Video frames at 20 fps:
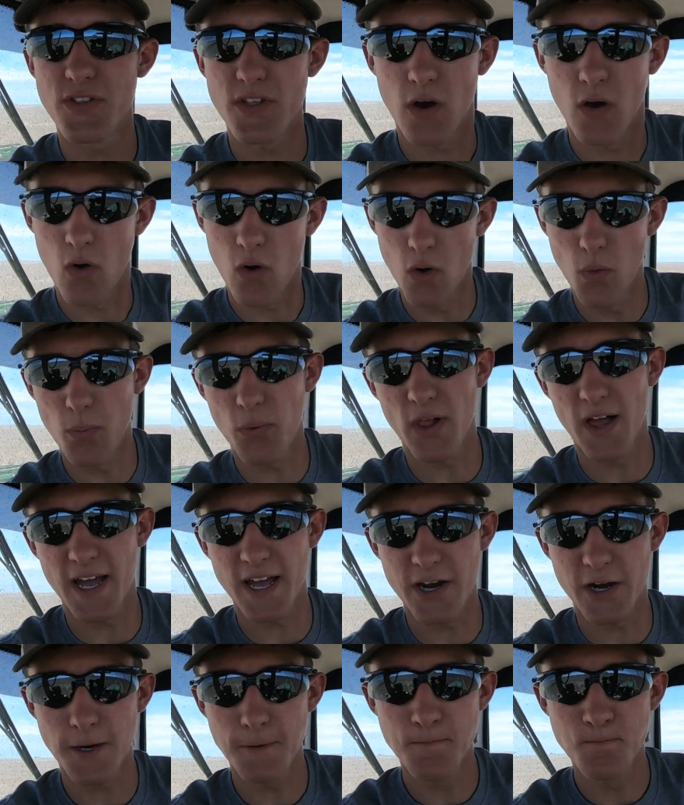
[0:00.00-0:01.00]
the whole
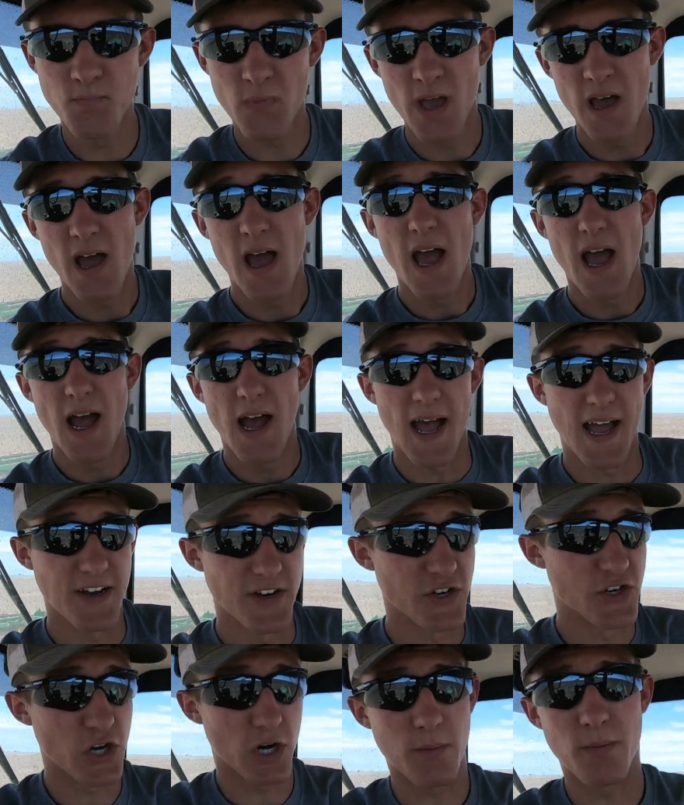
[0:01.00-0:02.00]
planter and
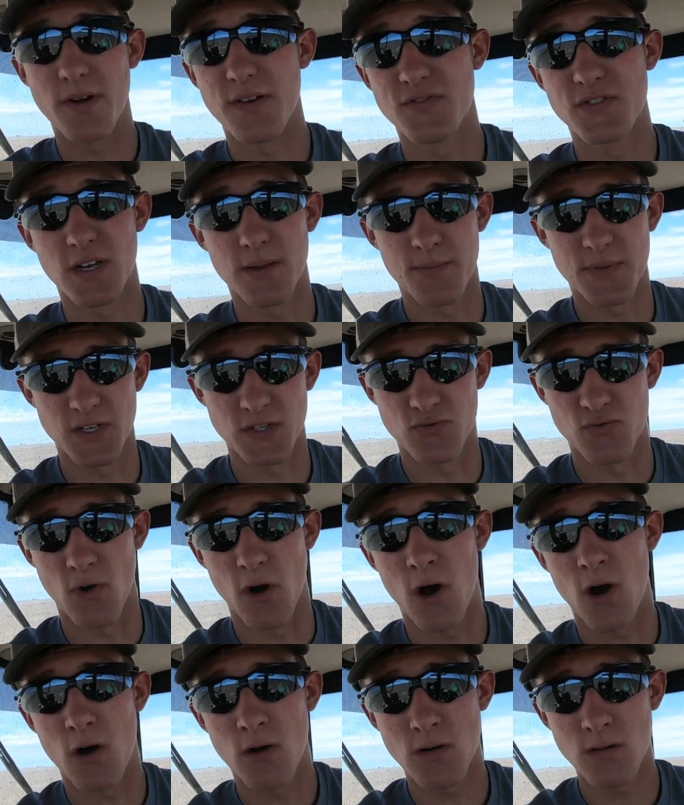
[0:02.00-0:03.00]
determine if something's
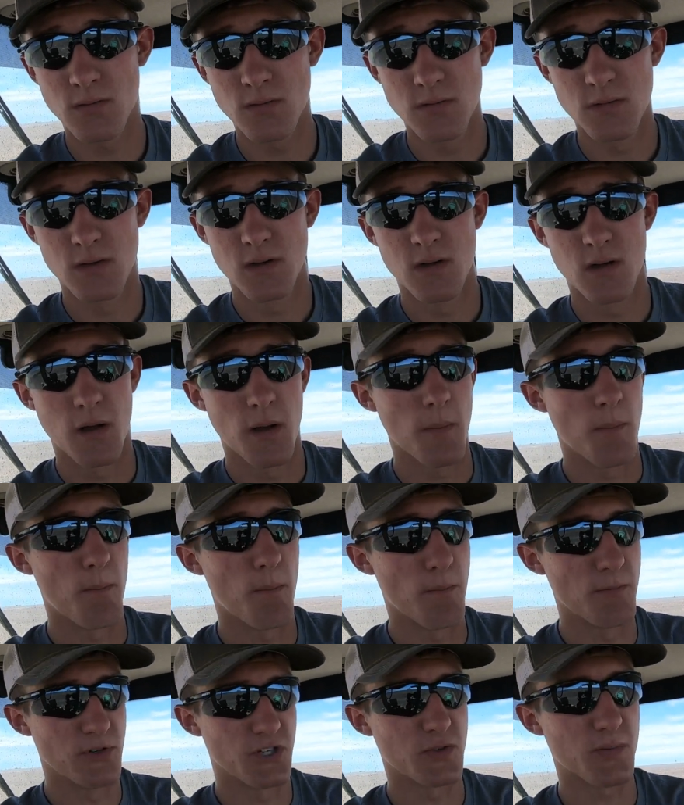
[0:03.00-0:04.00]
wrong
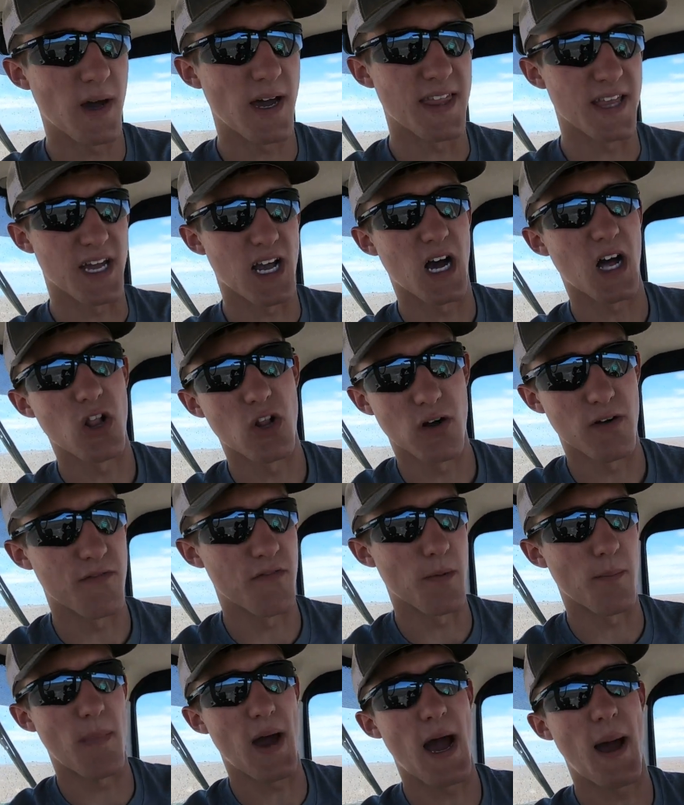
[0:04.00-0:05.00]
just by the color
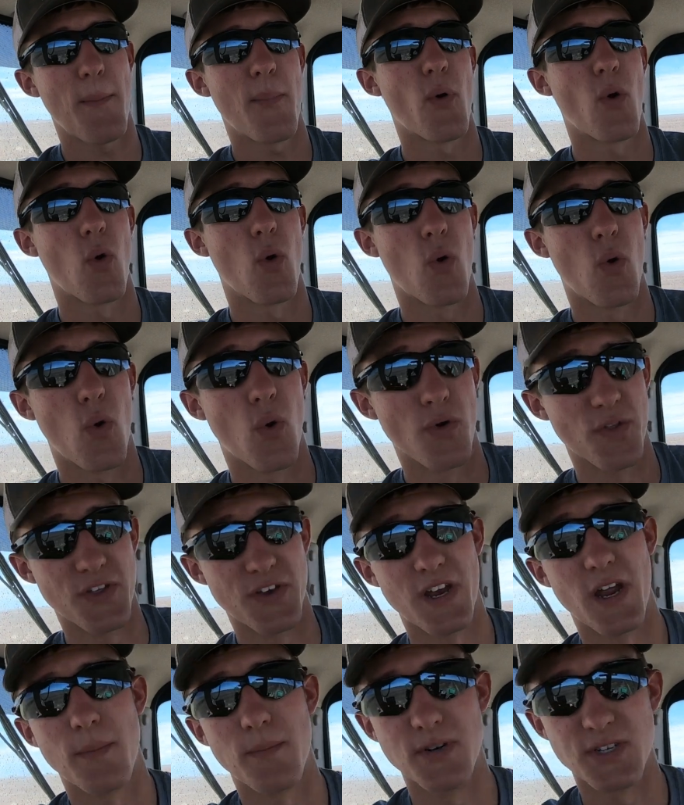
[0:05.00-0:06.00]
of the map or the
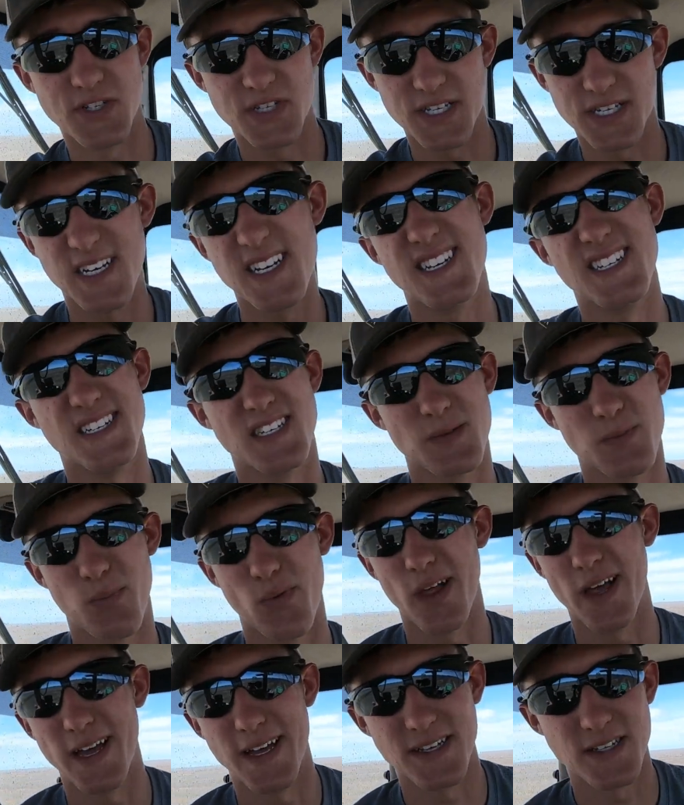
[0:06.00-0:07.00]
numbers that it
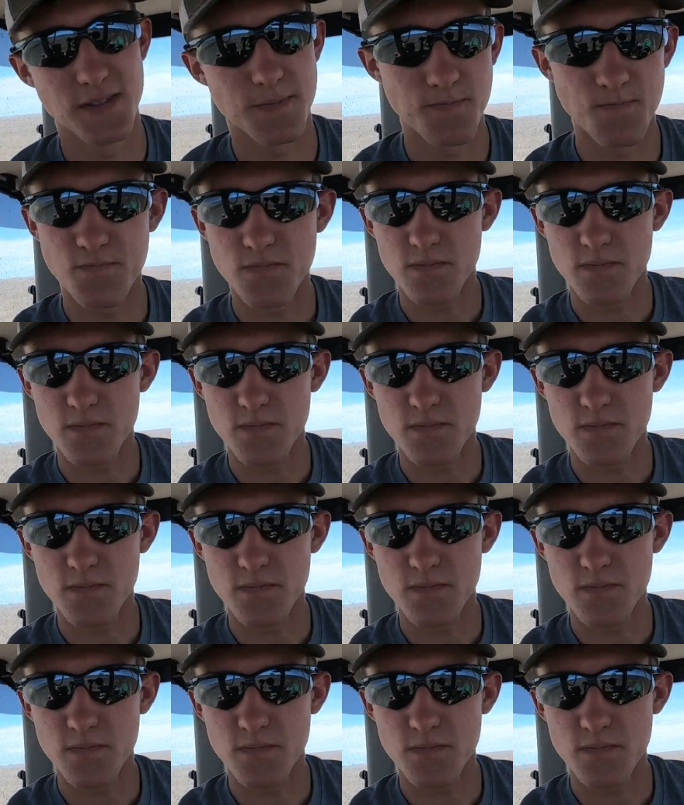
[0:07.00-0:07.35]
displays.